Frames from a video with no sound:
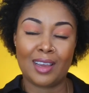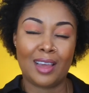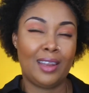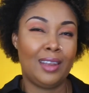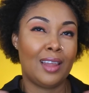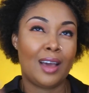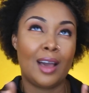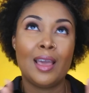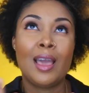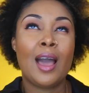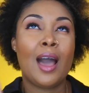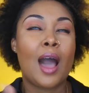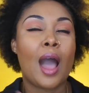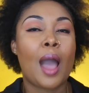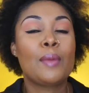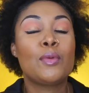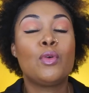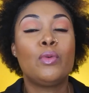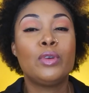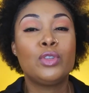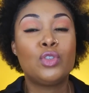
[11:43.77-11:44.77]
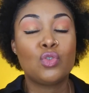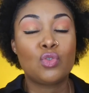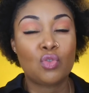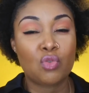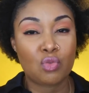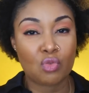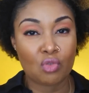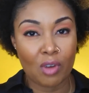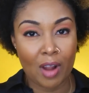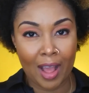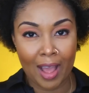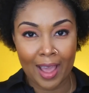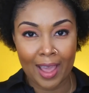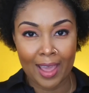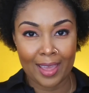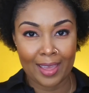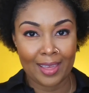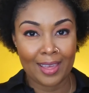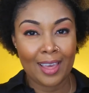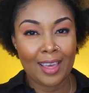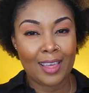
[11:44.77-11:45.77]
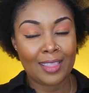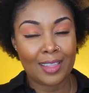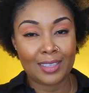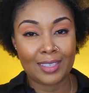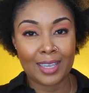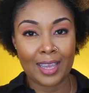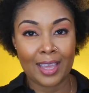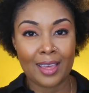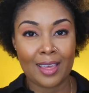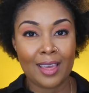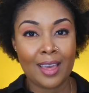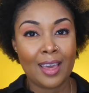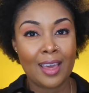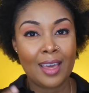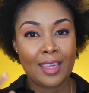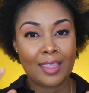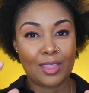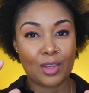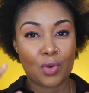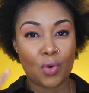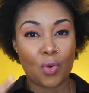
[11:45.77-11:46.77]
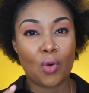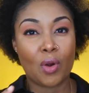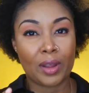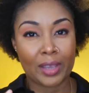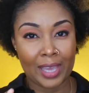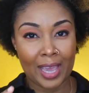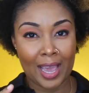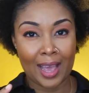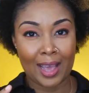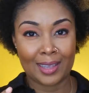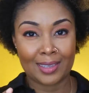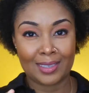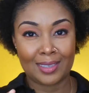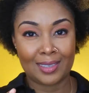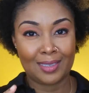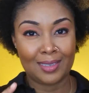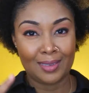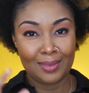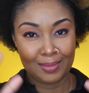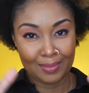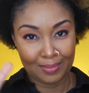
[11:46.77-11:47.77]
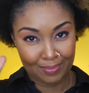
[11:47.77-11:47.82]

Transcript: I'm going to cry the day the core cast